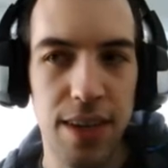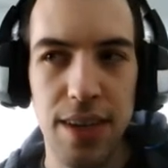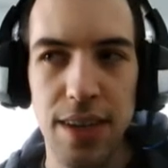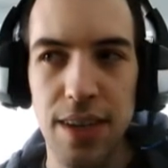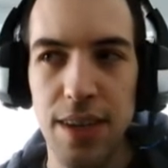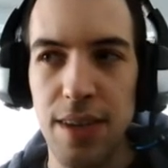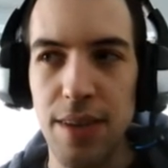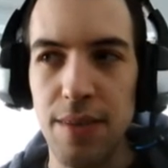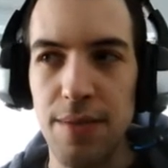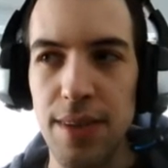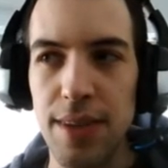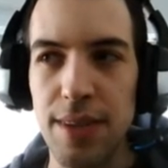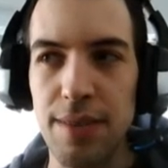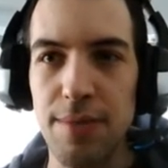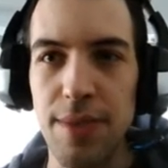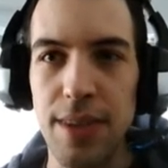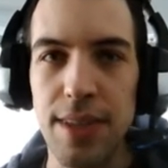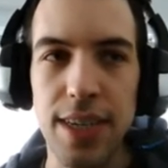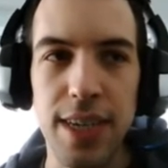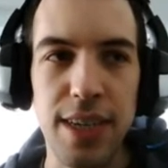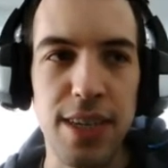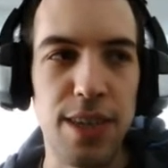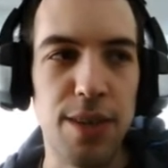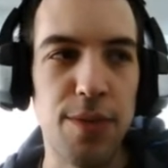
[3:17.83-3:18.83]
that's
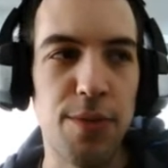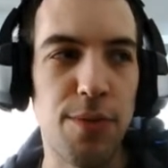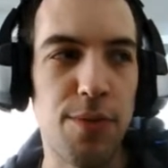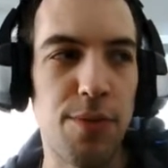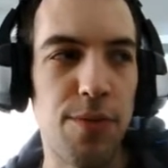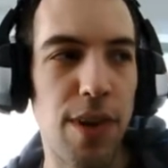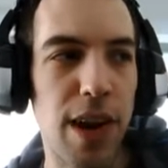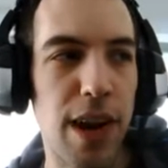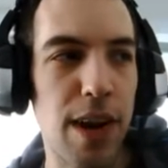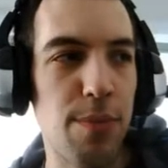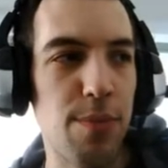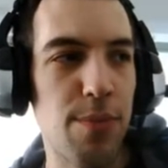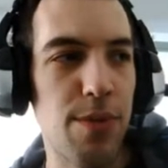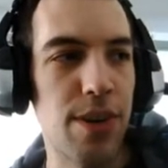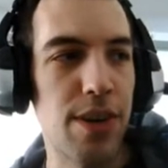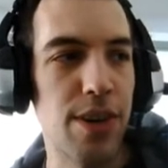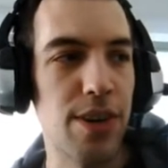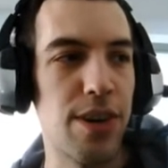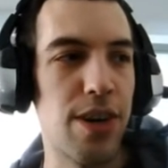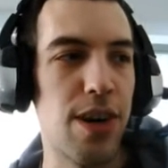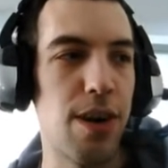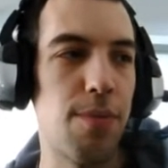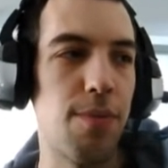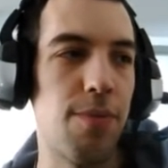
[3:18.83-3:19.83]
actually way more
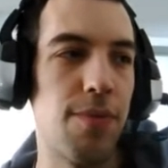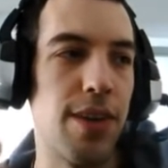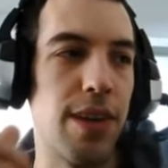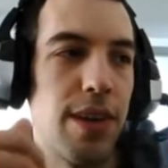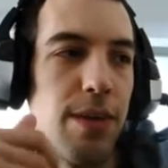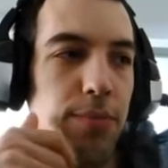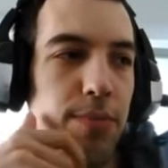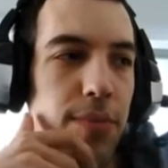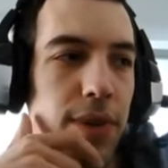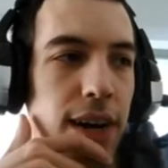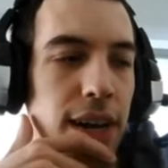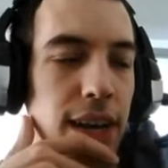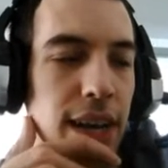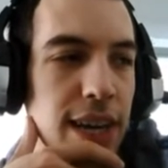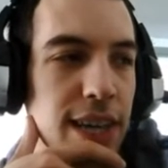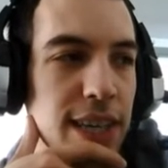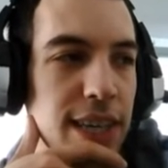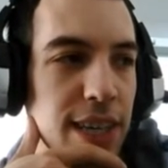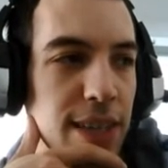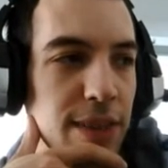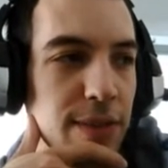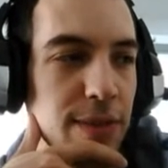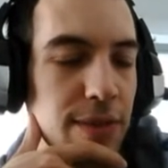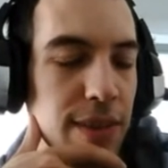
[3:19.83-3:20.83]
common than you might
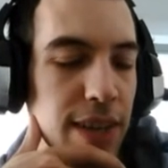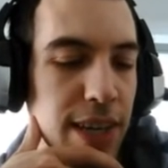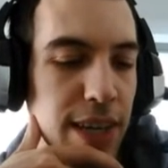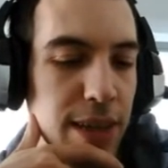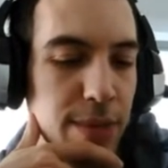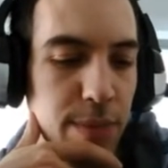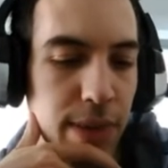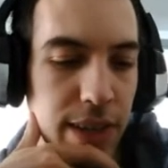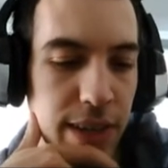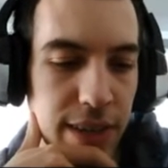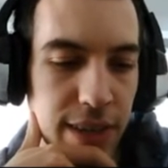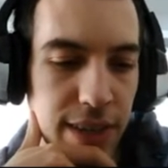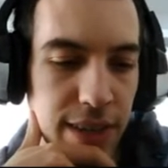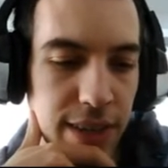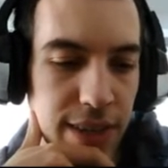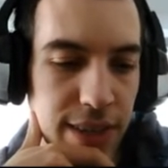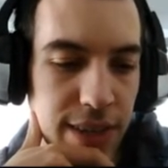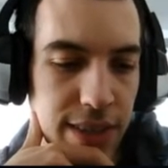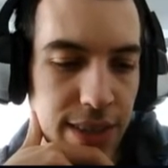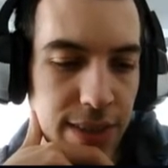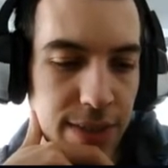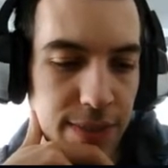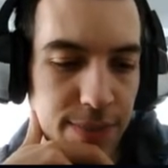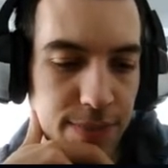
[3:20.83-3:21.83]
actually think,
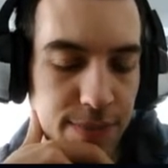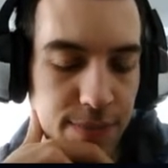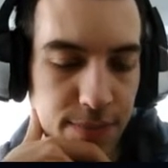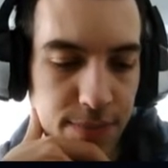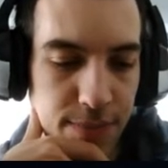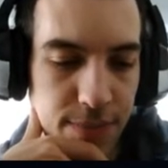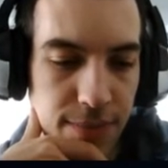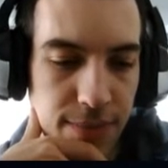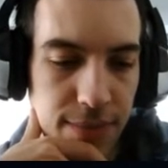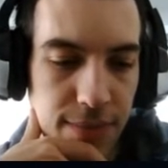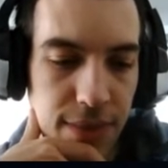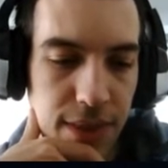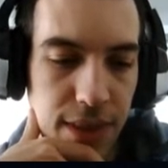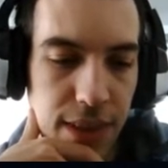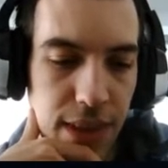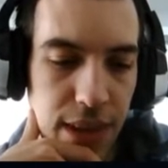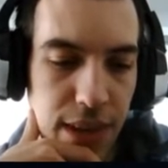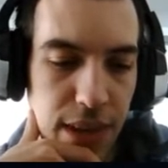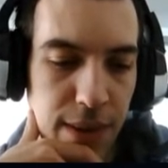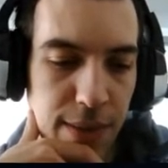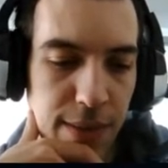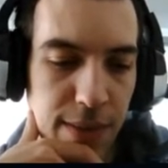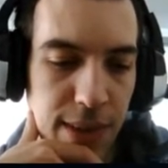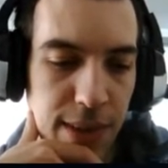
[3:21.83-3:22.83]
because
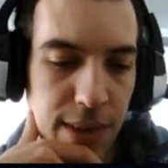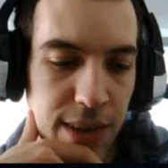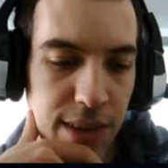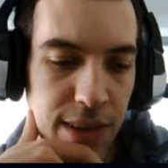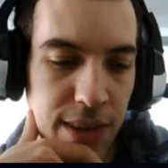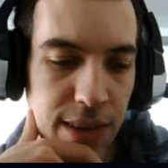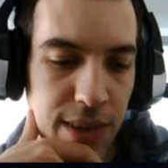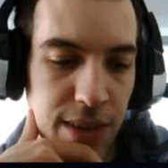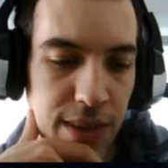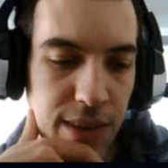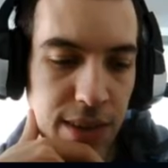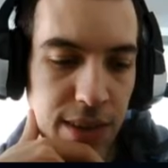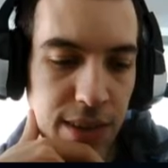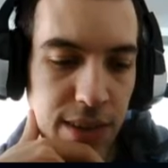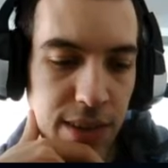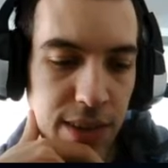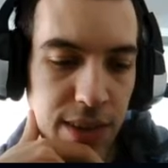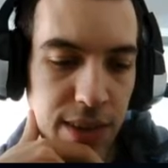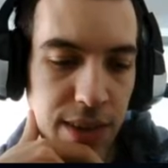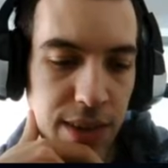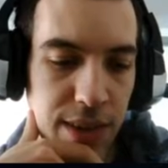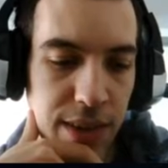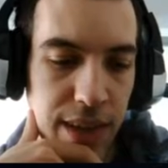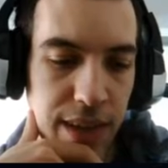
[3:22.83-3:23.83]
if you
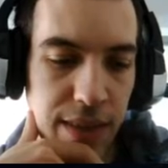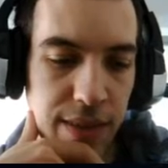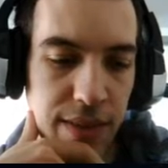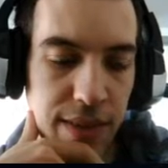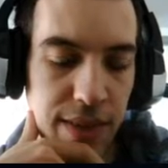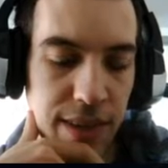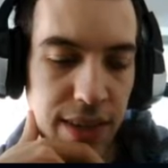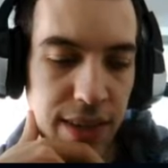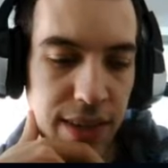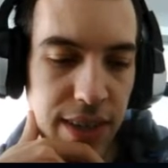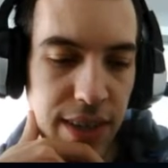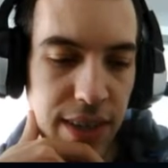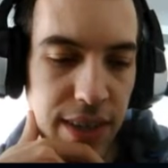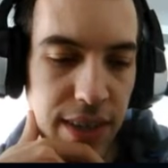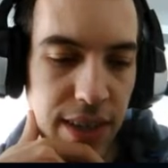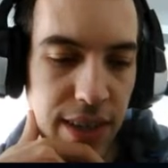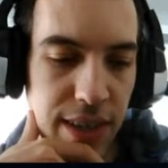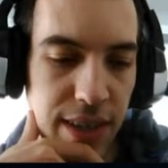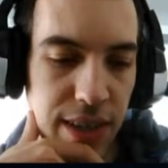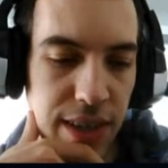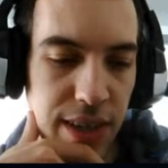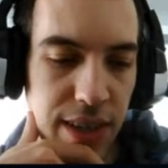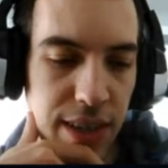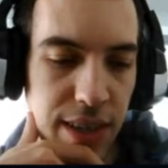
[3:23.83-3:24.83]
look at
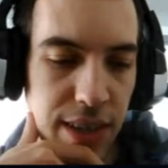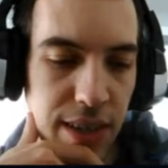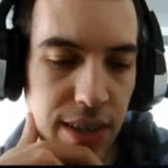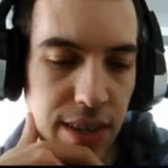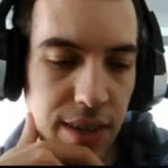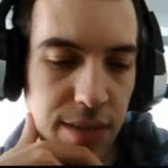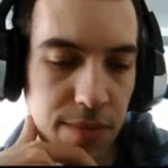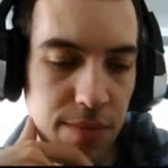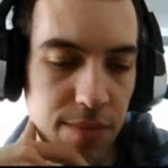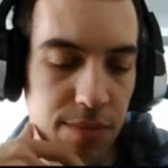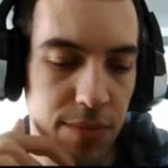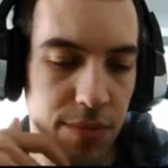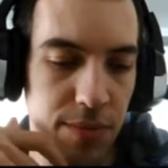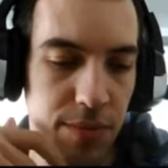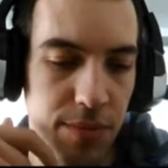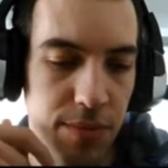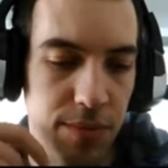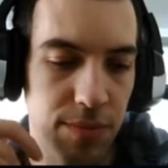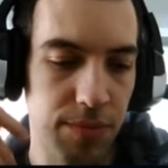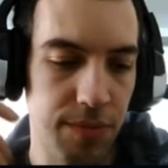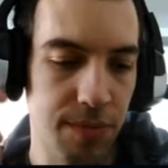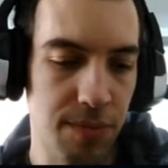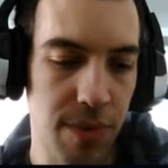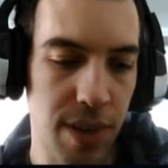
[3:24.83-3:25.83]
the
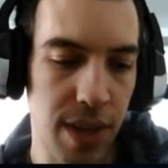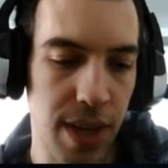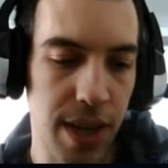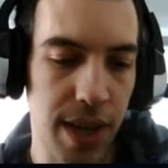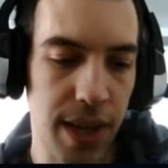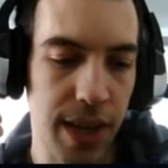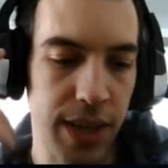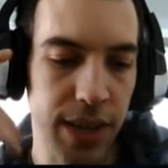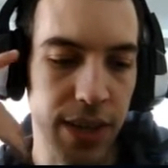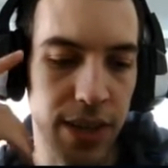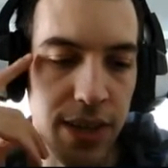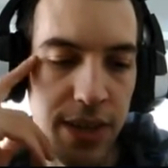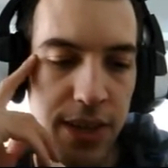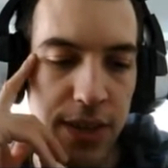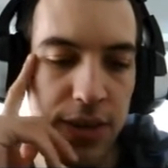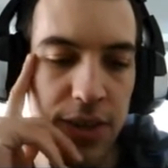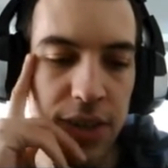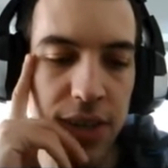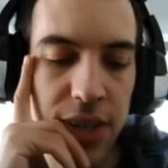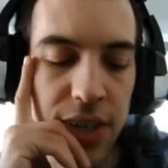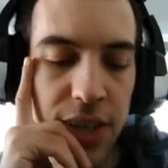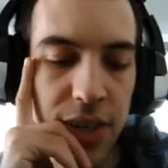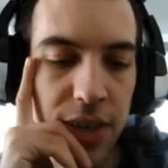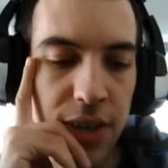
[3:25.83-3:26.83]

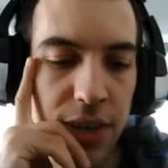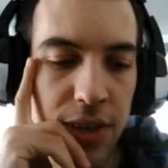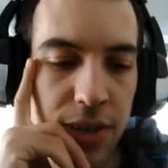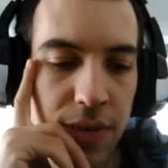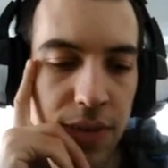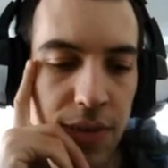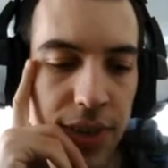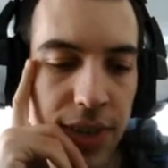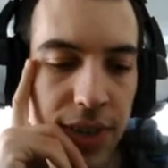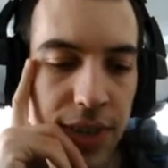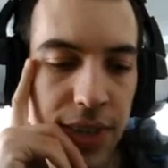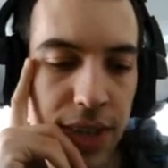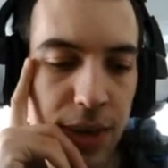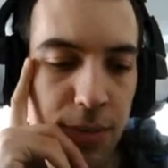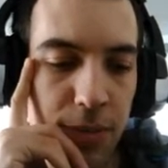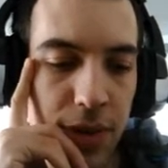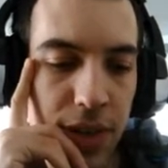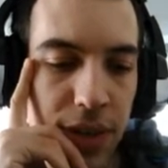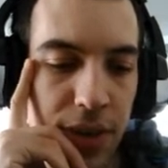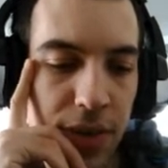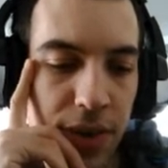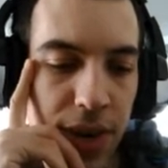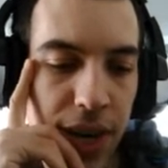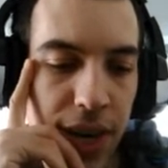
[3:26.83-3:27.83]
usual code that somebody
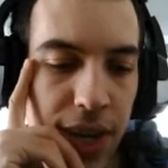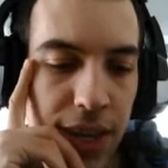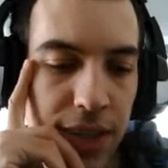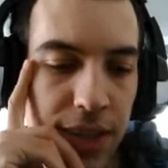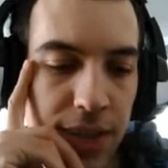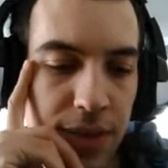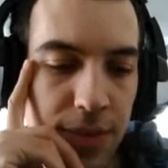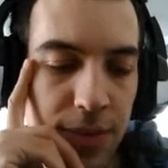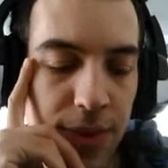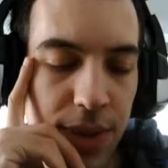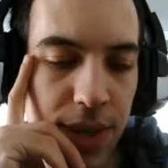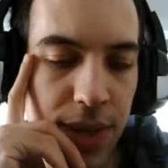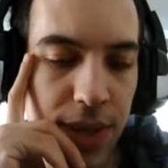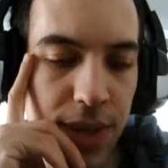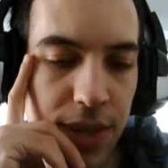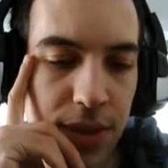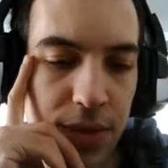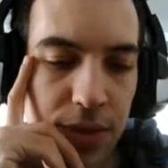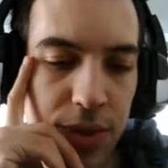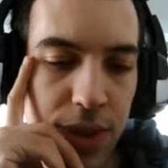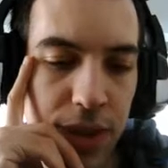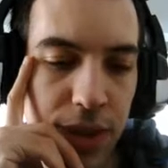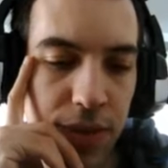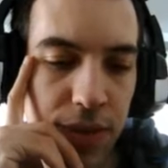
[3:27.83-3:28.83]
writes, then
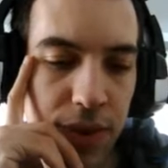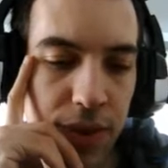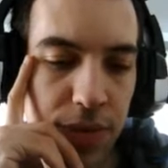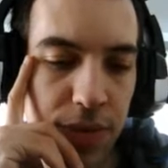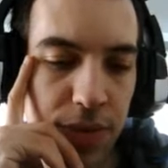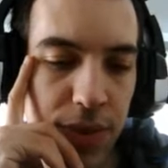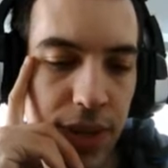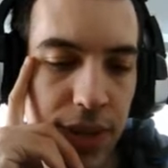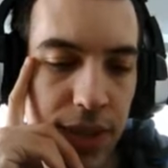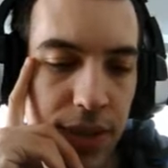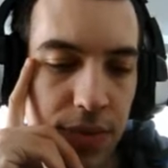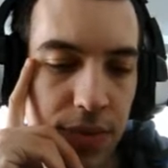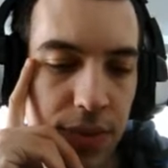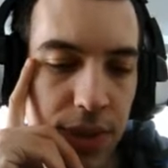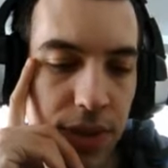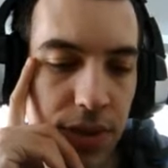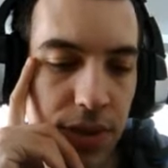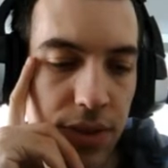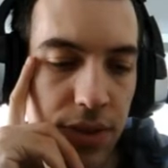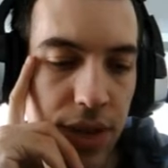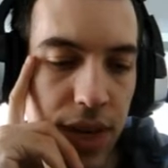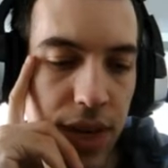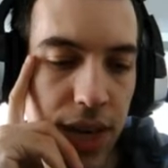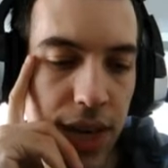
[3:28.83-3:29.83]
doing the first
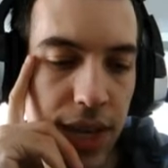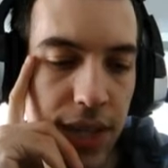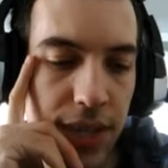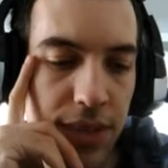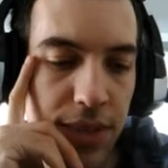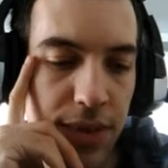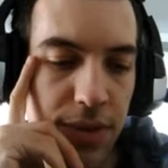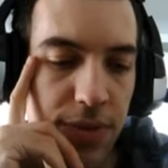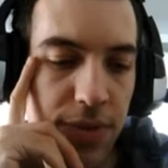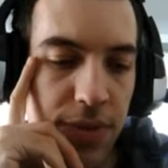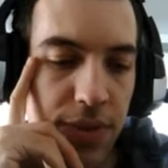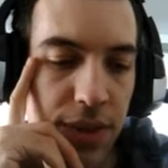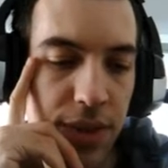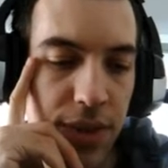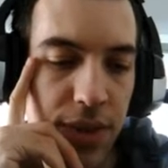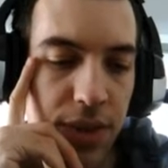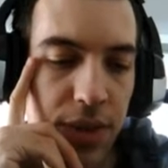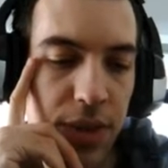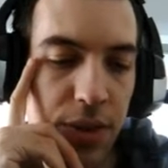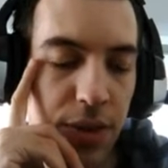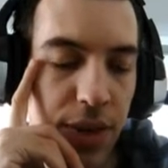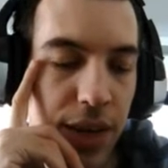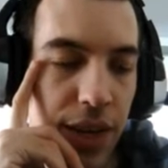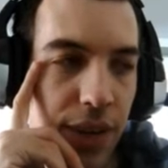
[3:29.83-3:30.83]
few lines of
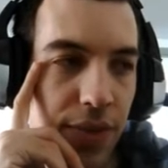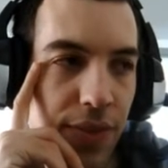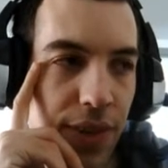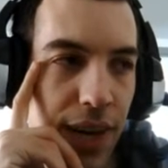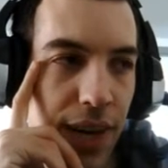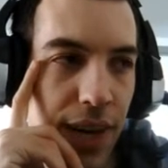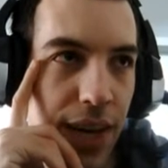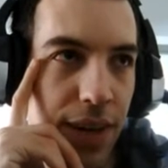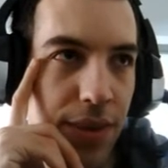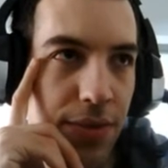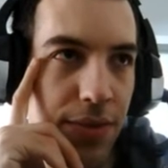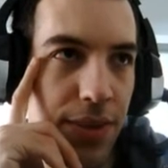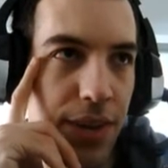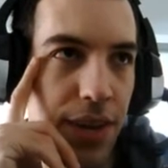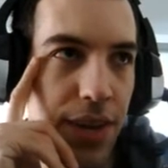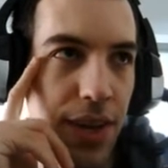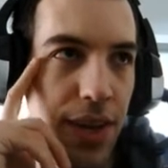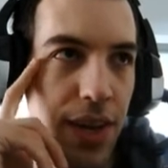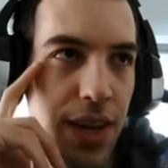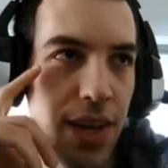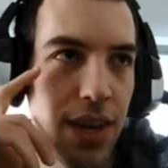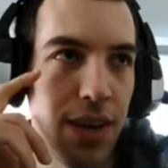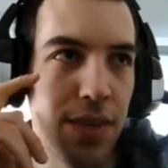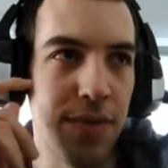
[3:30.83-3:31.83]
coding in their life,
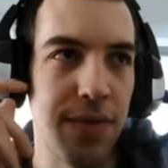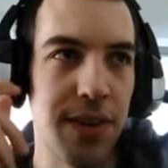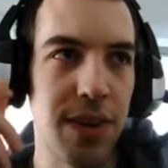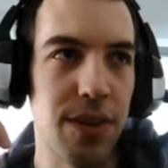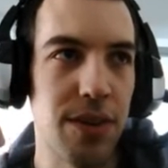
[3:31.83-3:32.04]
they